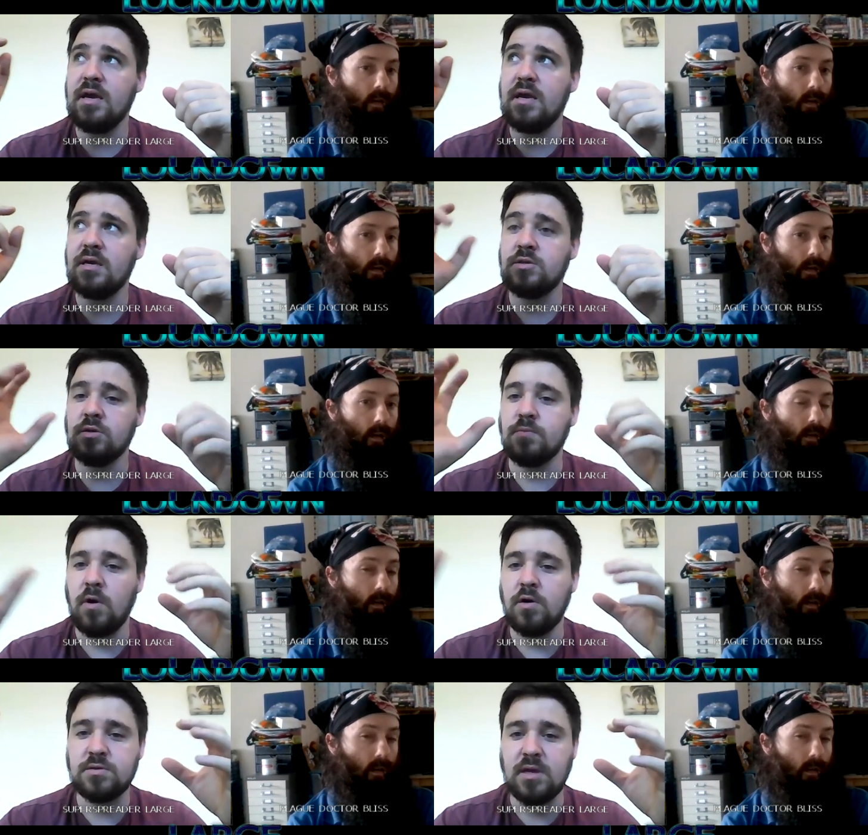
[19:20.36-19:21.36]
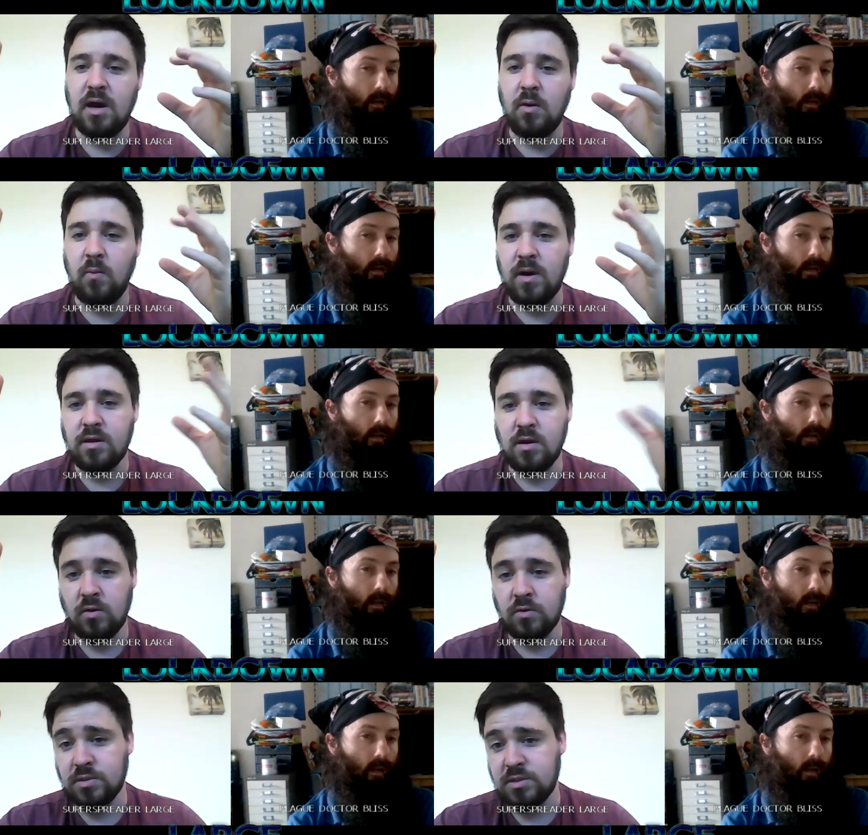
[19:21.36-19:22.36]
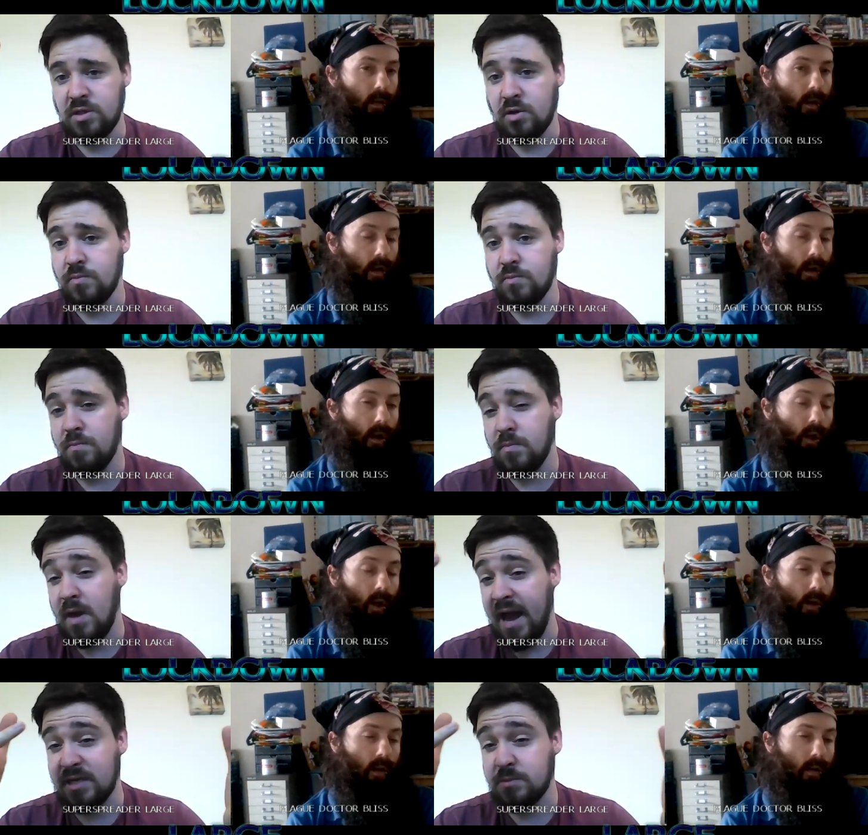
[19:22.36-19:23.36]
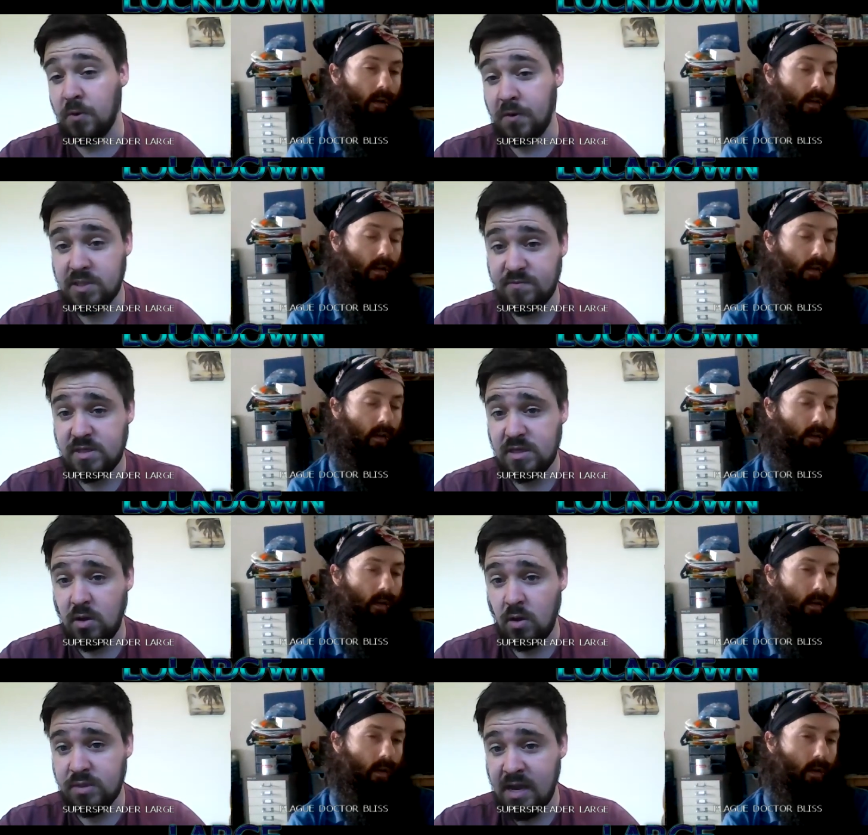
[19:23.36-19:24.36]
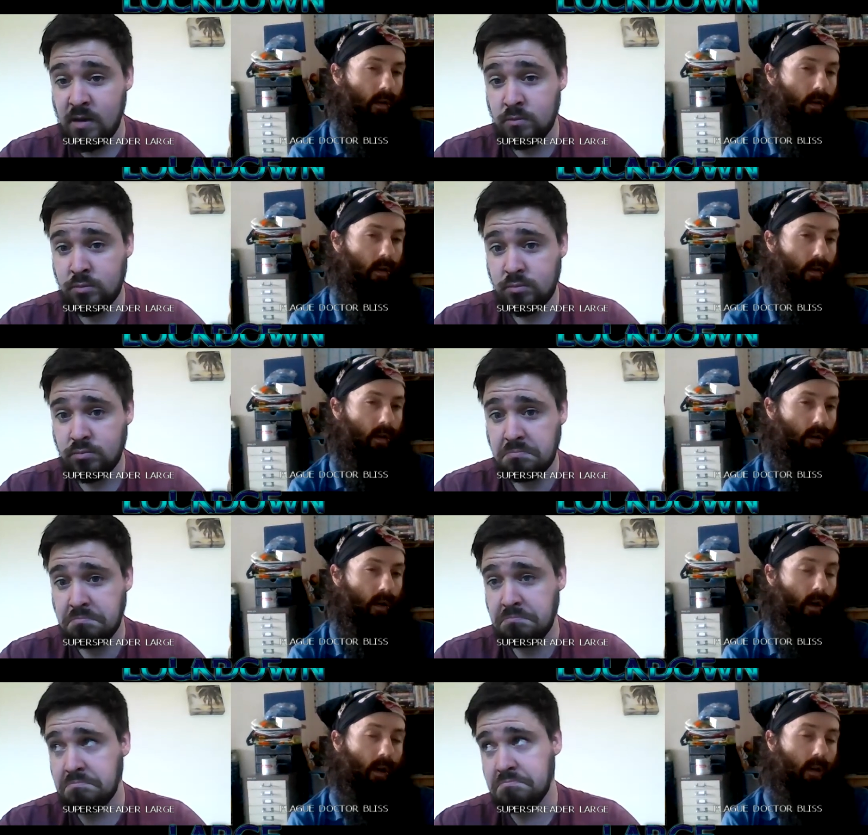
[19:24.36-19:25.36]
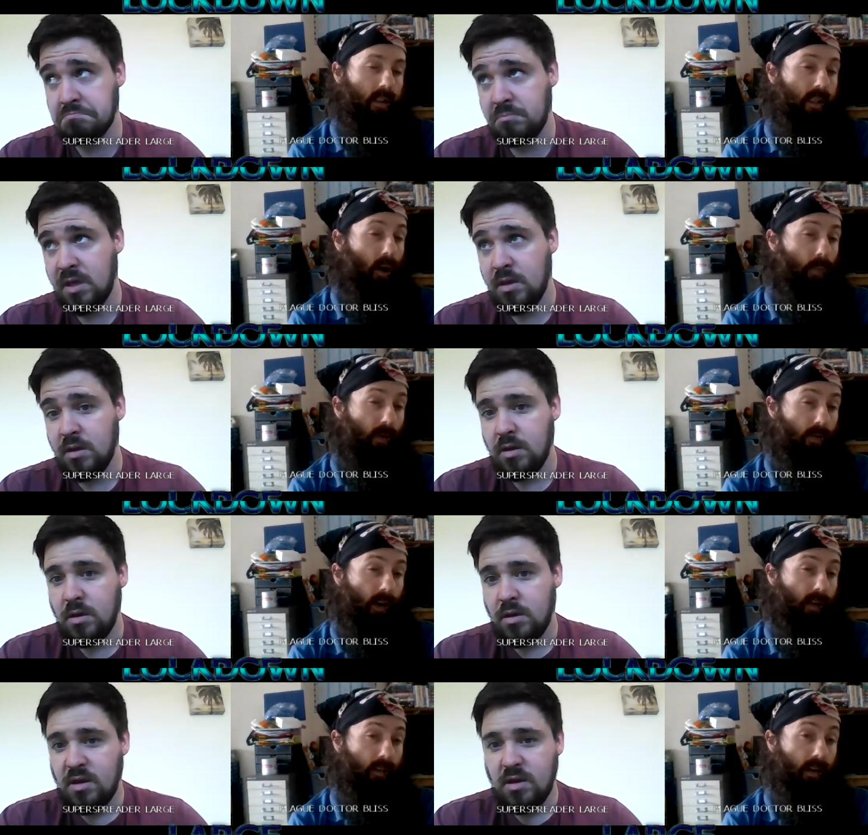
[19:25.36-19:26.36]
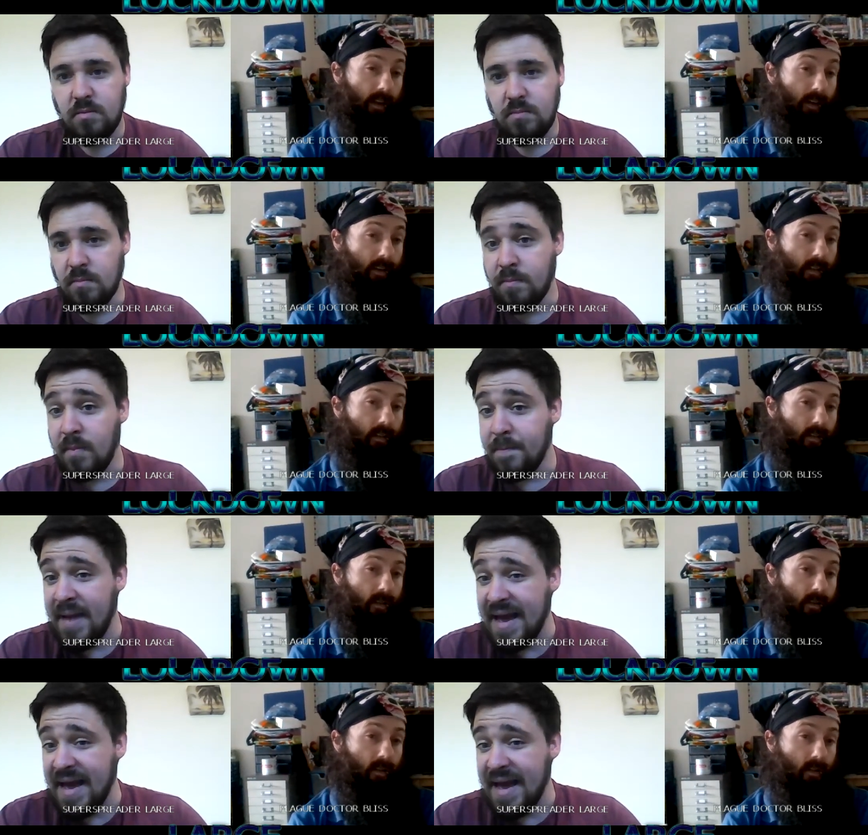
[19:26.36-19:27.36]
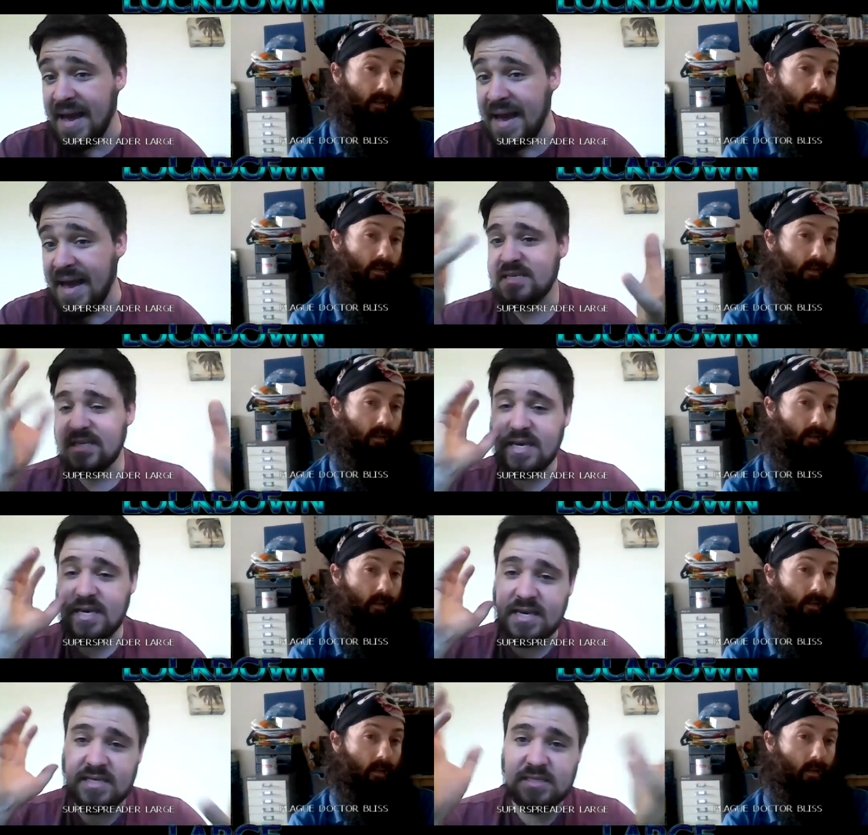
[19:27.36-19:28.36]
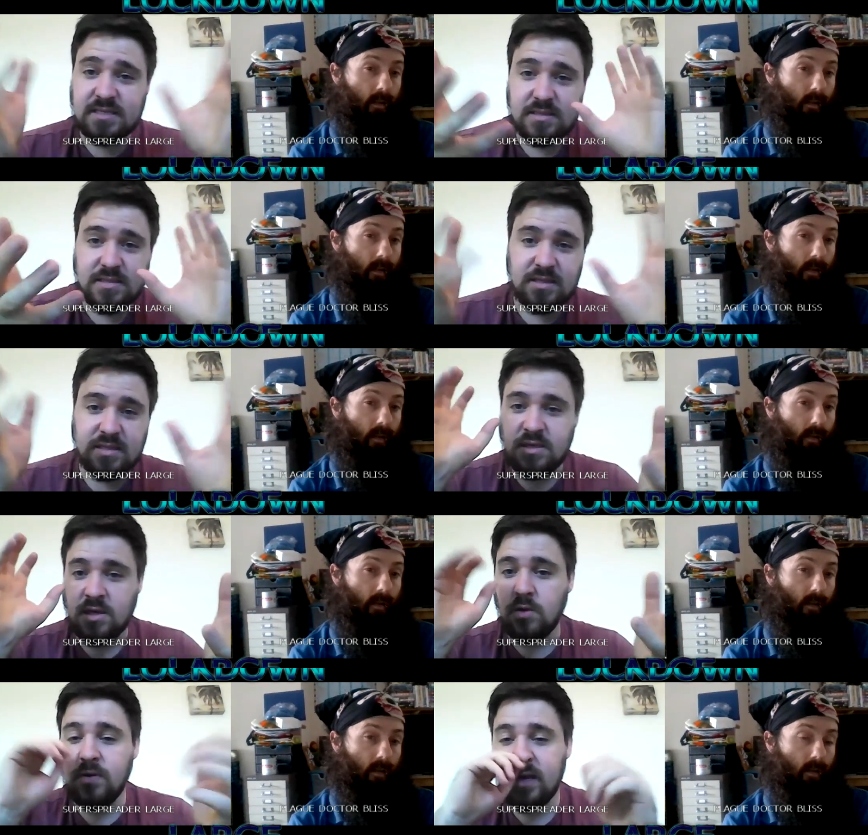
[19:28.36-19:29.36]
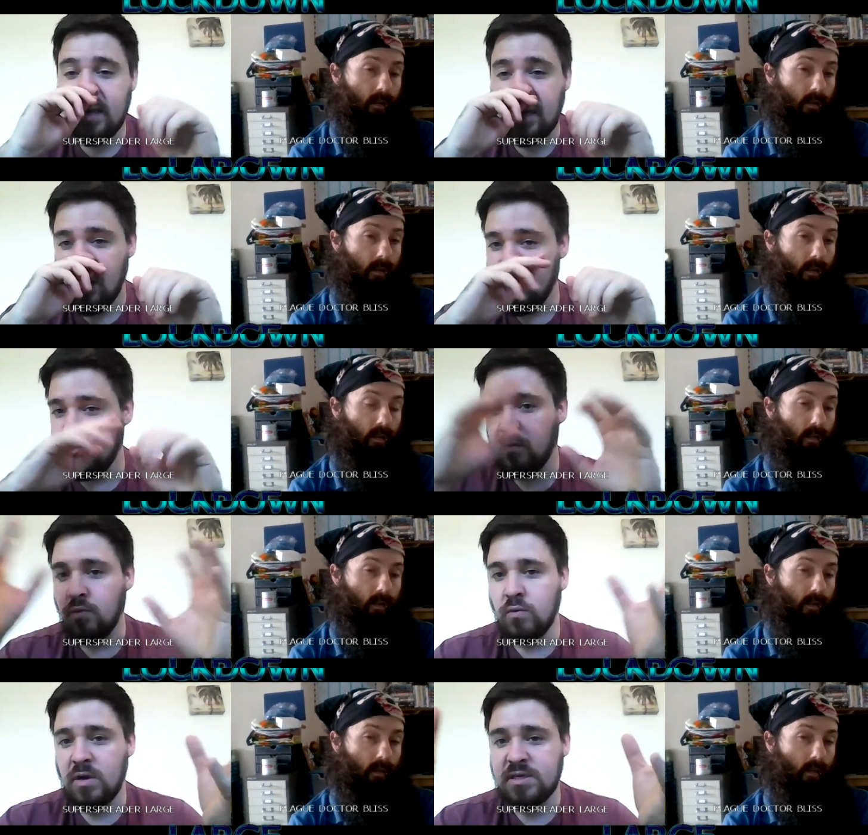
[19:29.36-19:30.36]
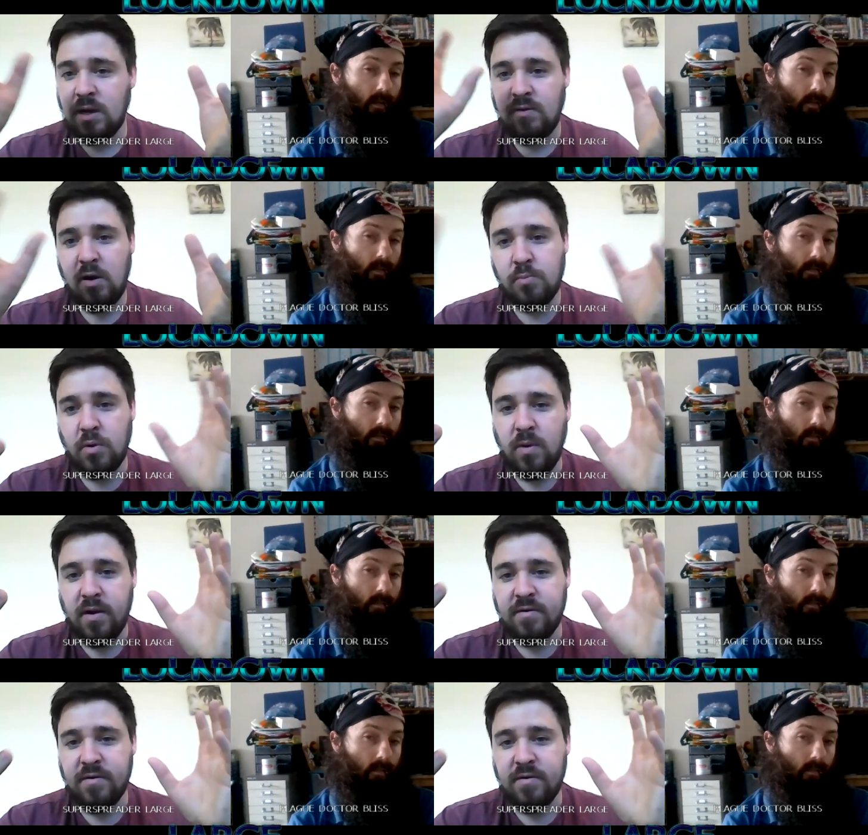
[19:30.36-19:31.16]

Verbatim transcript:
Speaker 1: do the pros outweigh the cons? You know, has productivity gone down?
Speaker 2: See, I'd be fascinated.
Speaker 1: Maybe. Is, is you know, overall, is our output where it